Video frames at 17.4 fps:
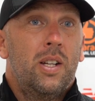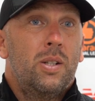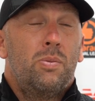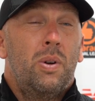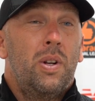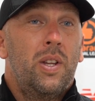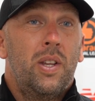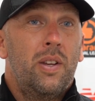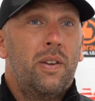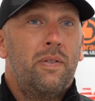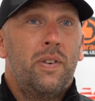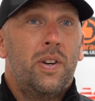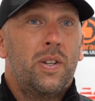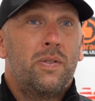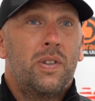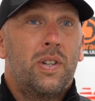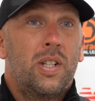It's one of the
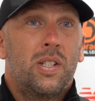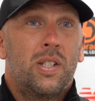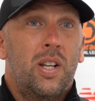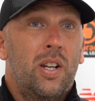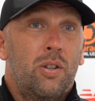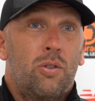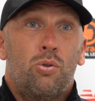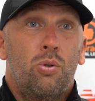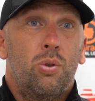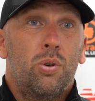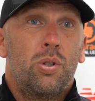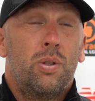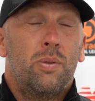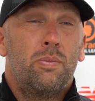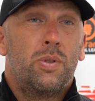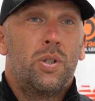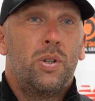first things that draws
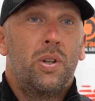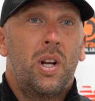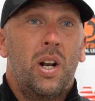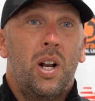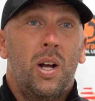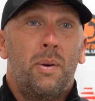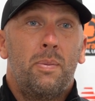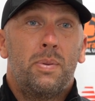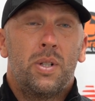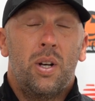them to the club.